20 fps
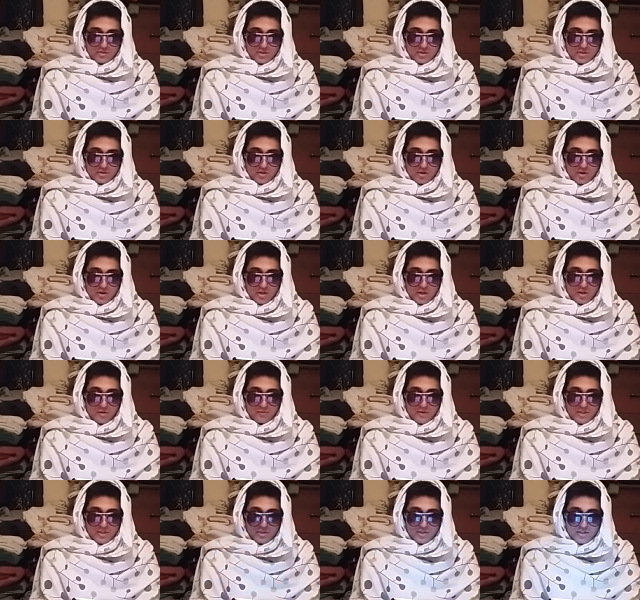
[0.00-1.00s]

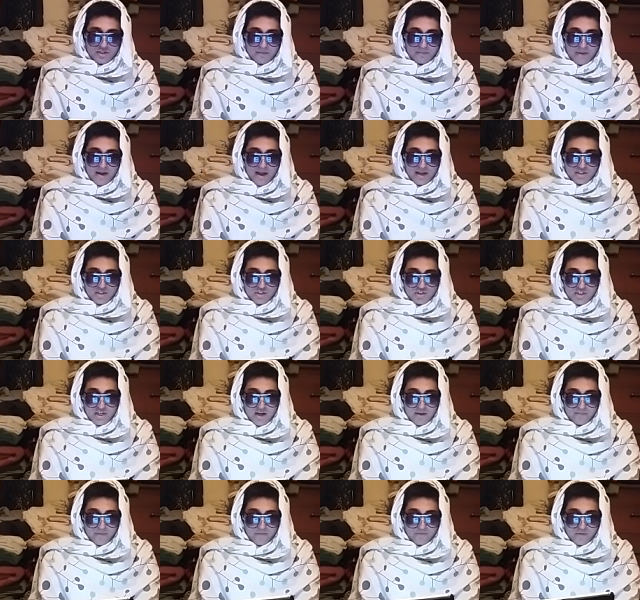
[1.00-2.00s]
started with Tommaso
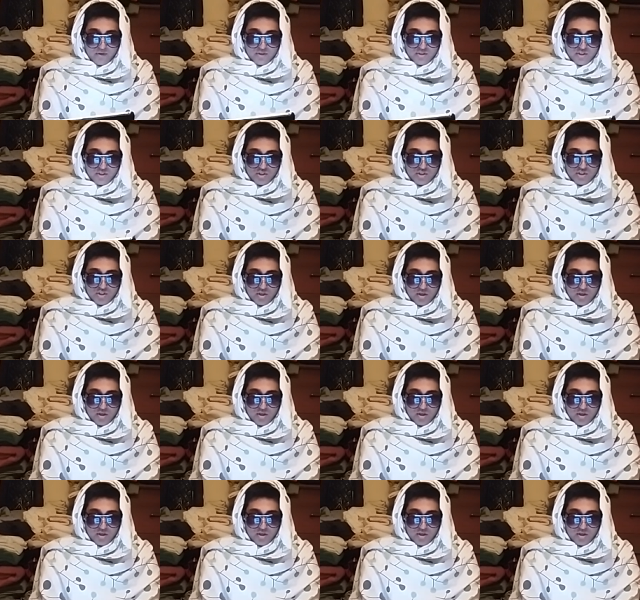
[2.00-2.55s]
Ciampa versus,